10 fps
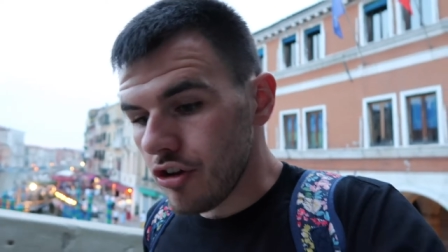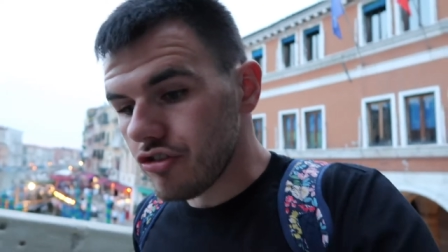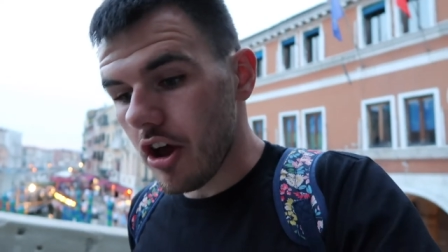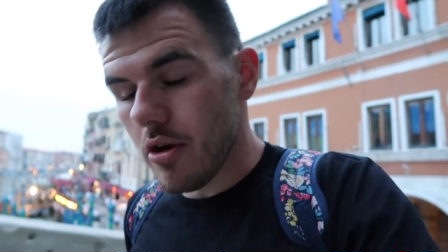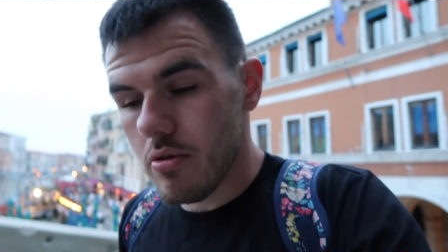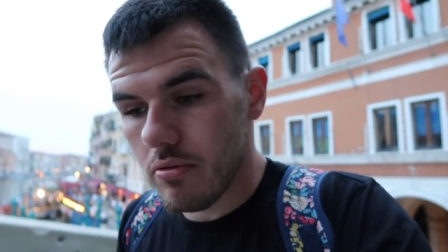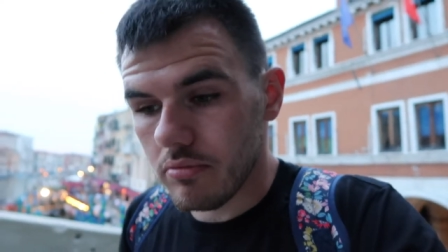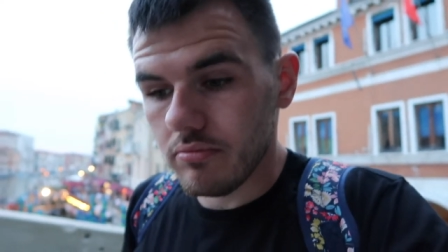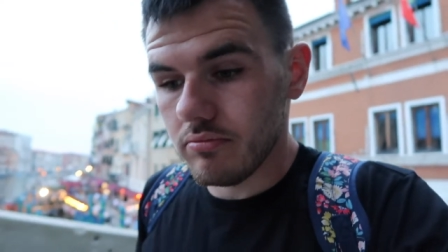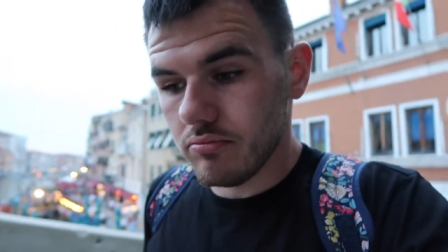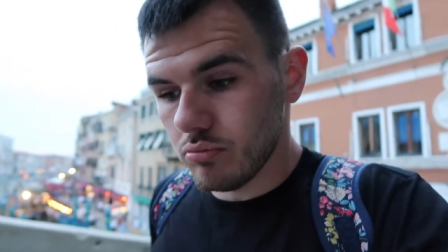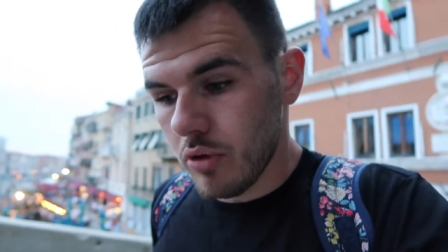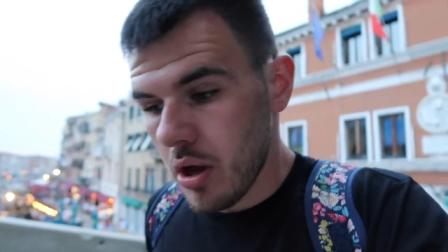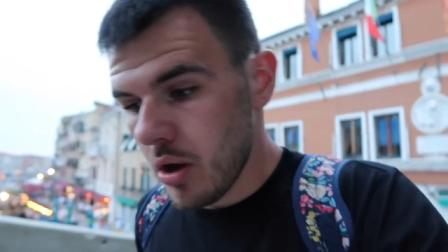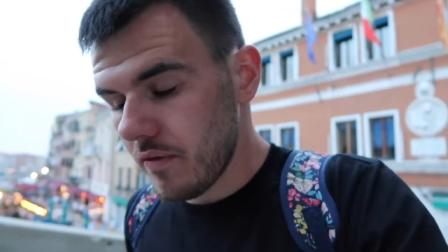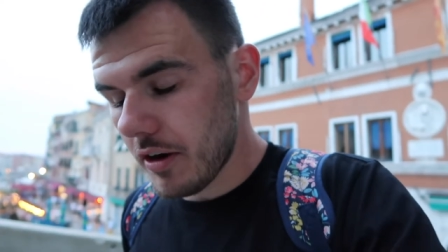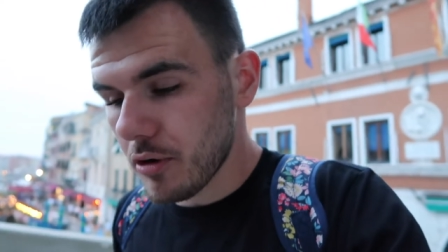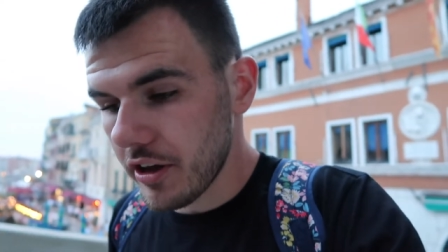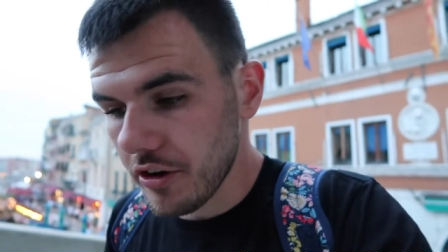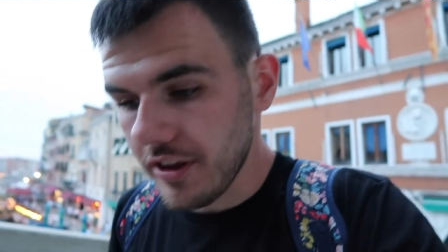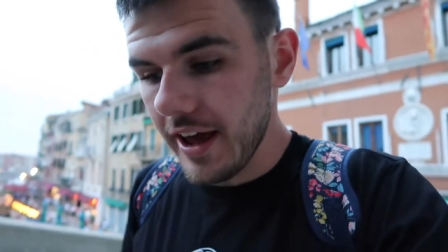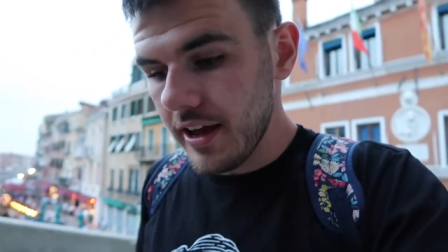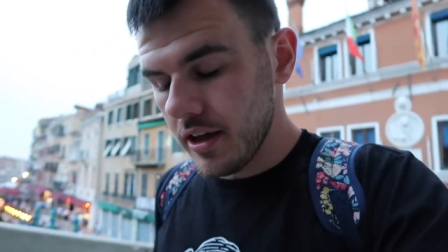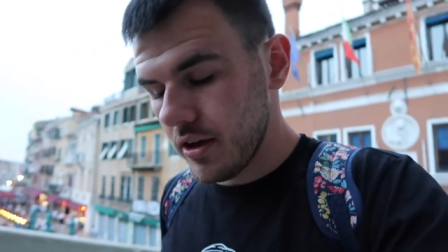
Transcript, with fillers: So I've had a pretty good day.